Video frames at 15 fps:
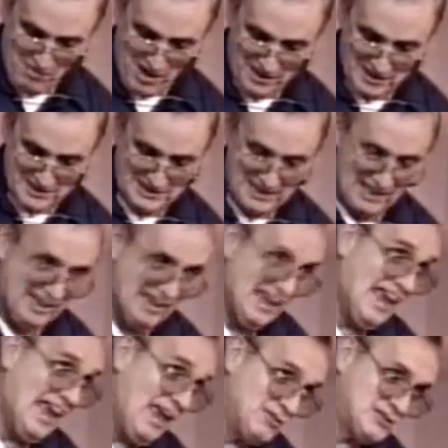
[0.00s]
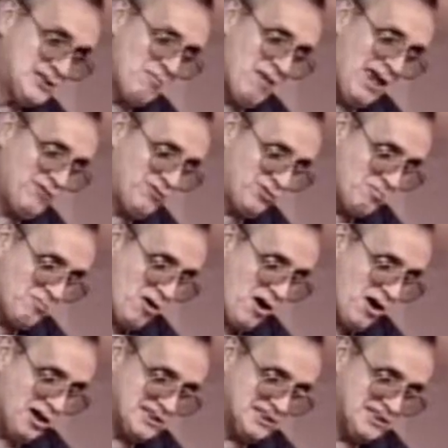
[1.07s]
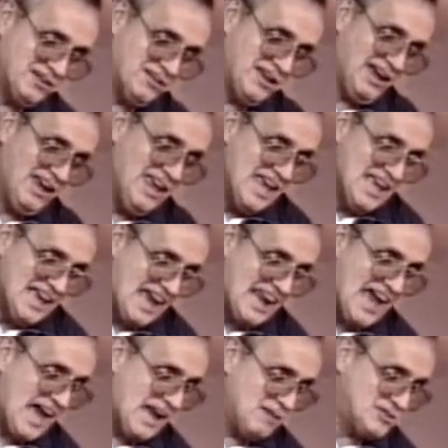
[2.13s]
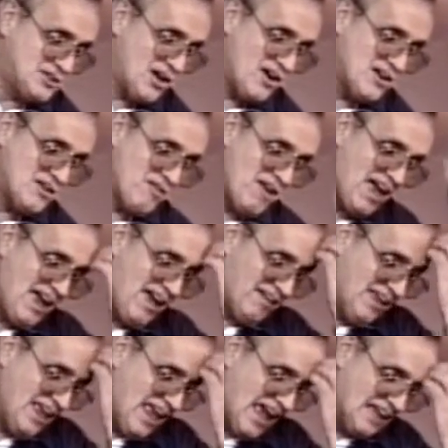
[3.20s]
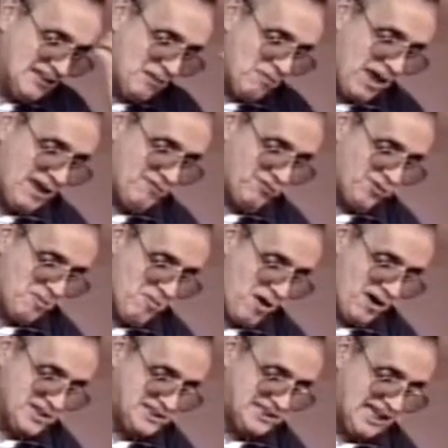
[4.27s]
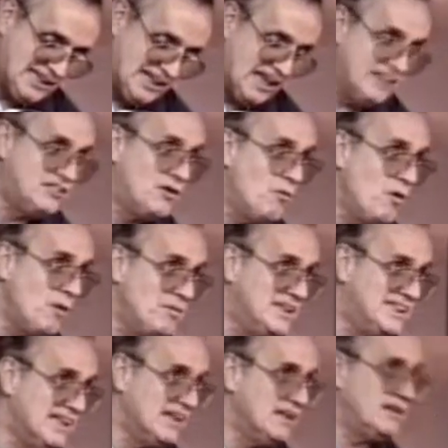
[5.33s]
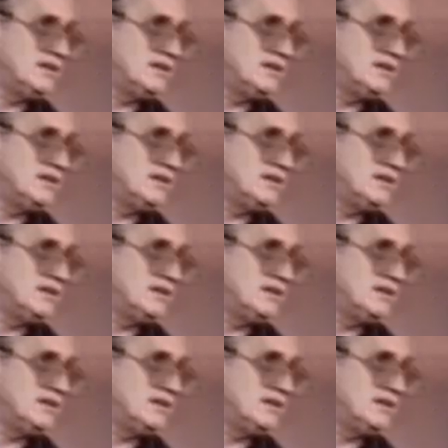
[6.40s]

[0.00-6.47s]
around and say? He was a man from Mars, okay? And Adam turned around, and the man from Mars said, the woman did